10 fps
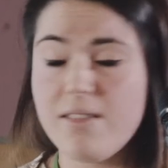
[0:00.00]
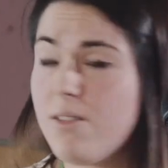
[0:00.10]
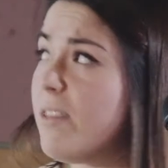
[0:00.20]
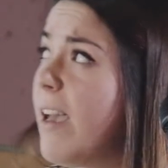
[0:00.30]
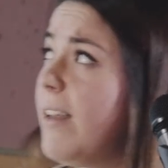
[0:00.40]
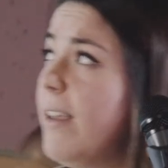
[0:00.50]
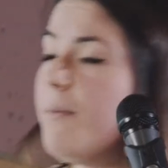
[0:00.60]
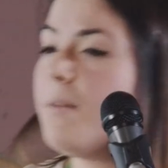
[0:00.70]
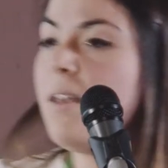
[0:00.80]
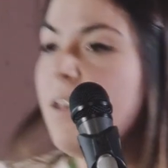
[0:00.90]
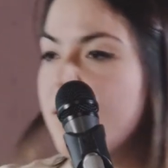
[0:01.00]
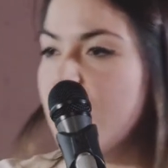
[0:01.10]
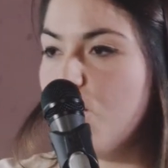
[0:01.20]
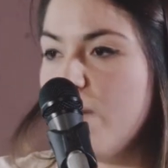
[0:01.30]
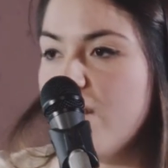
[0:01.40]
society
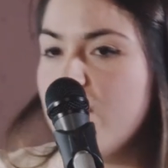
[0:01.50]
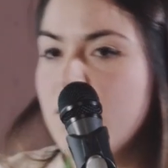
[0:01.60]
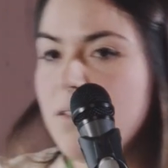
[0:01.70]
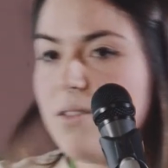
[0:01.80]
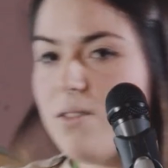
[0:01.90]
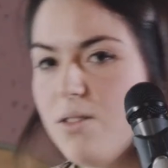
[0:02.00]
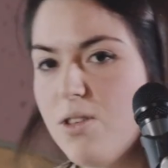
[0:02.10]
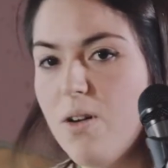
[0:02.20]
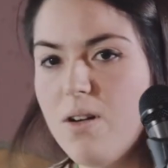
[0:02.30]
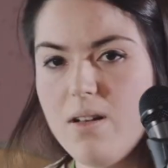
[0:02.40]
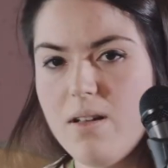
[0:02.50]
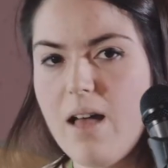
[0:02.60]
that we don't talk